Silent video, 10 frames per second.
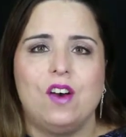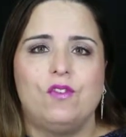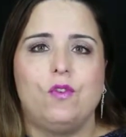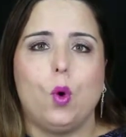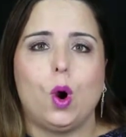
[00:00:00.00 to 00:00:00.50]

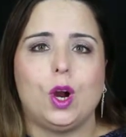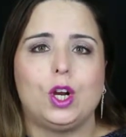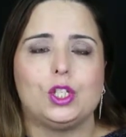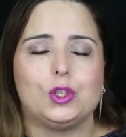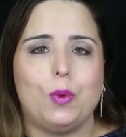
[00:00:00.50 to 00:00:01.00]

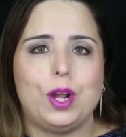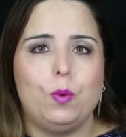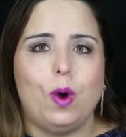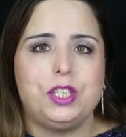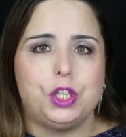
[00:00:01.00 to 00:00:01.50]
for
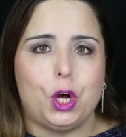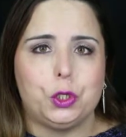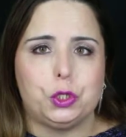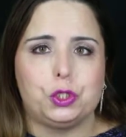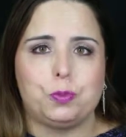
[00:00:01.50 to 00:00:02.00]

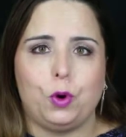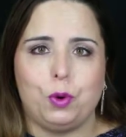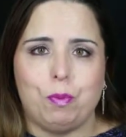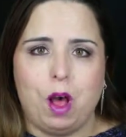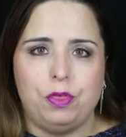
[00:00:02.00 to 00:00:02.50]
$21
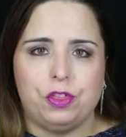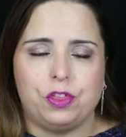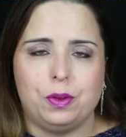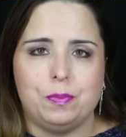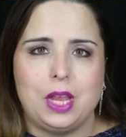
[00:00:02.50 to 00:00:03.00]
per month.